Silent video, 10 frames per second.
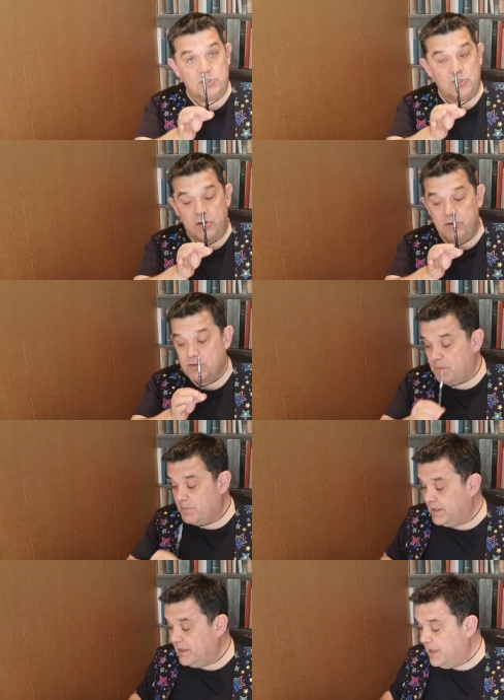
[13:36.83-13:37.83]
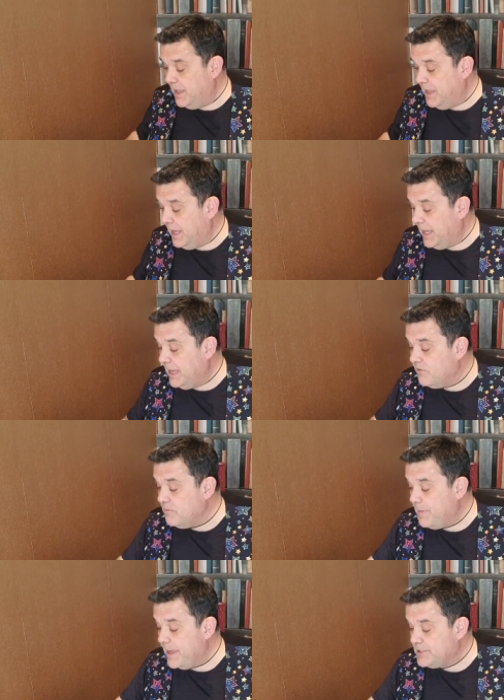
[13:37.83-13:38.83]
to show you something
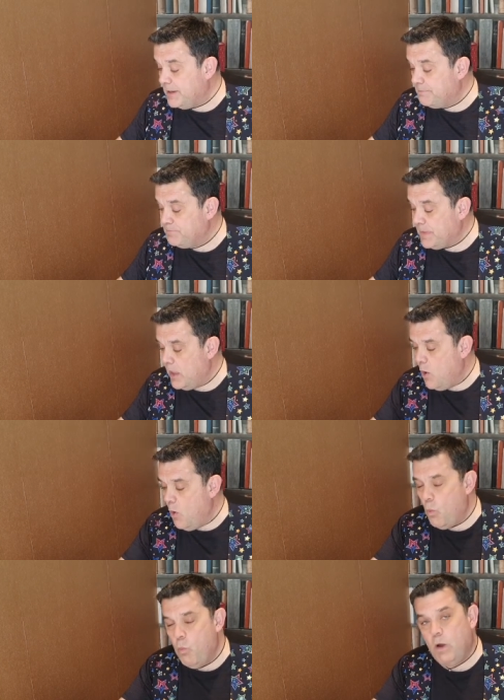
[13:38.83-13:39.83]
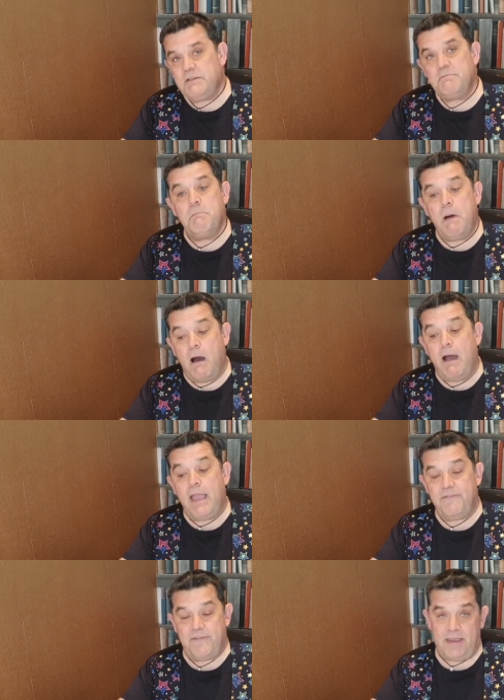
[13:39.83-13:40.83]
even better. One of
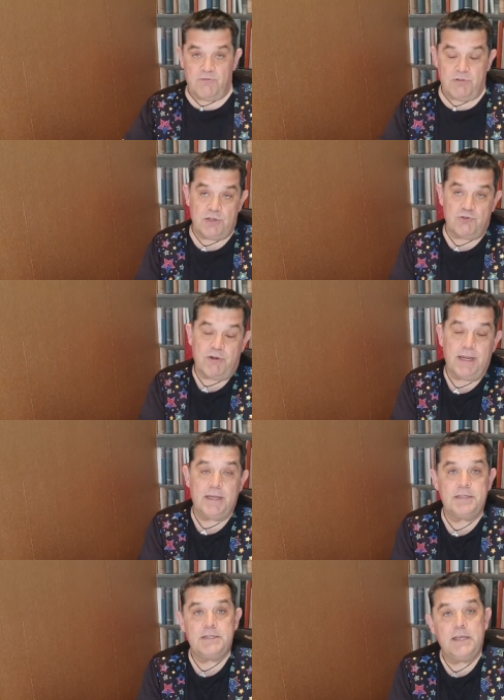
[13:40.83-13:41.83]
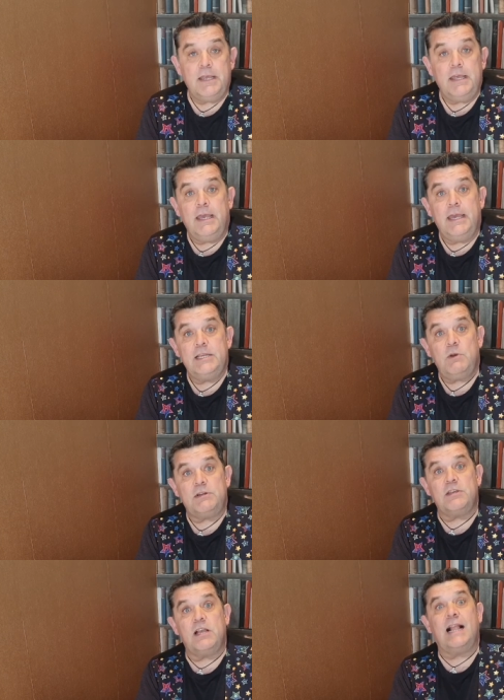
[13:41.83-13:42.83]
my favourite tricks is one
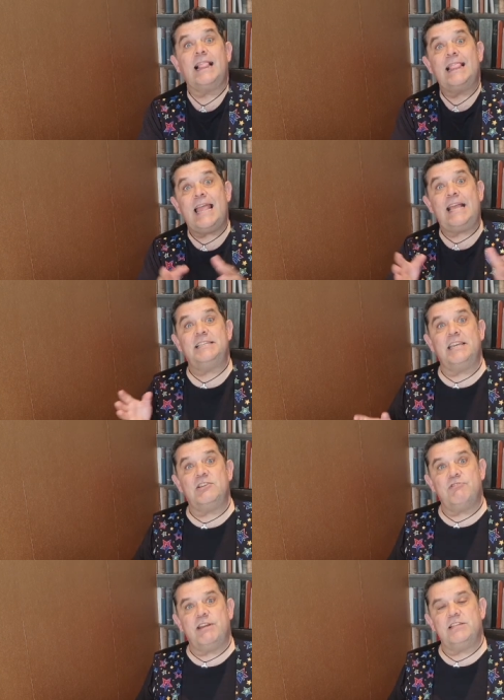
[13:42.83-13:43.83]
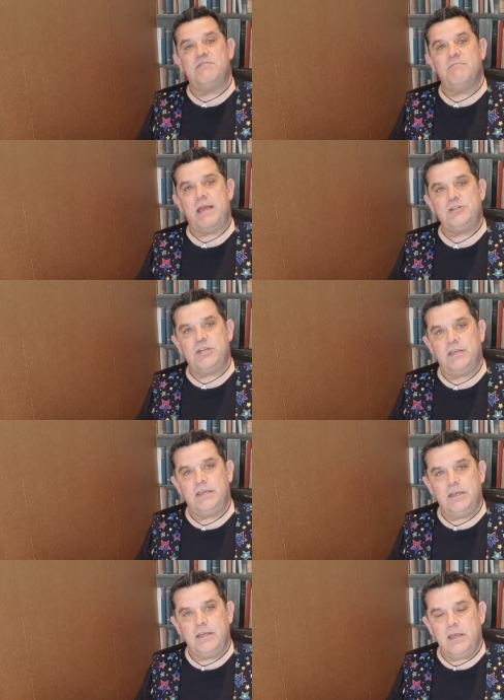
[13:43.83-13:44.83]
of the classic tricks of magic.
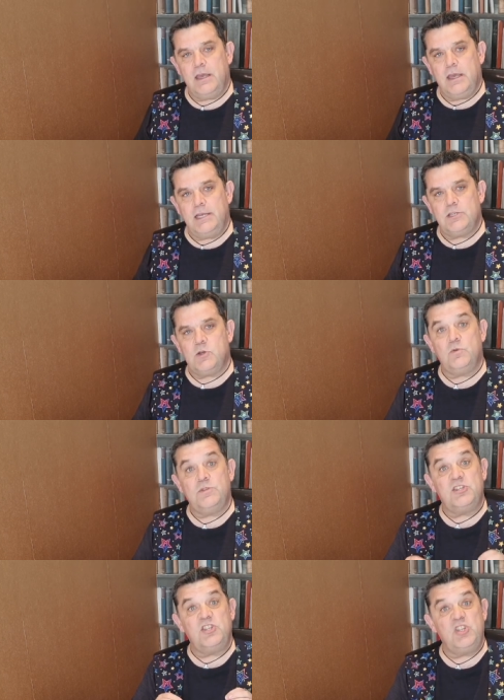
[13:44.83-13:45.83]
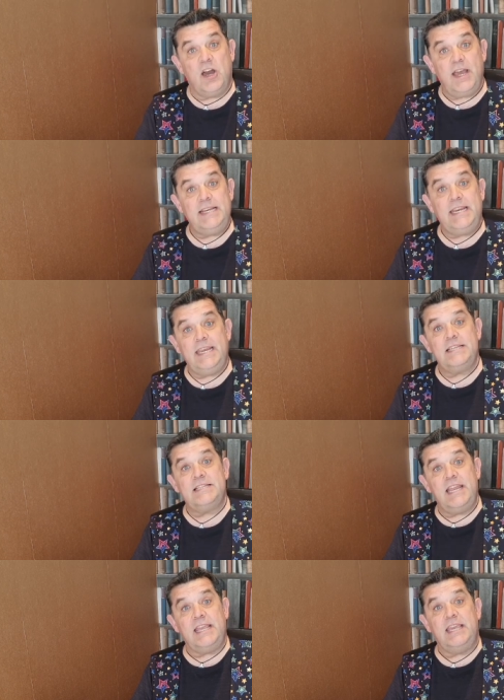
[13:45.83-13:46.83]
It's called the Chinese
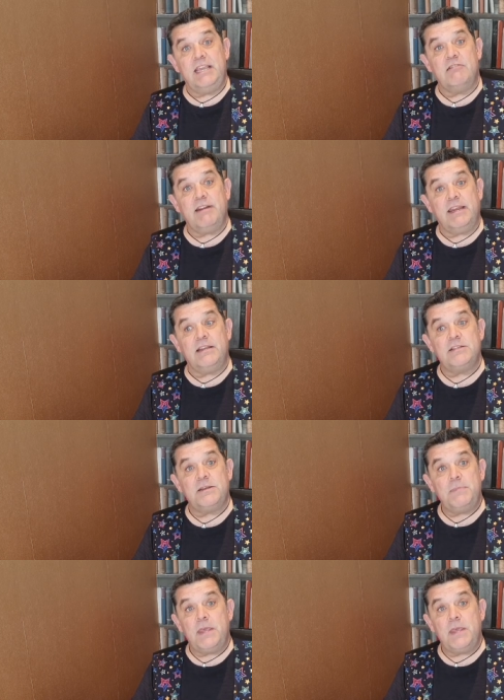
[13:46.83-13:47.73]
linking rings.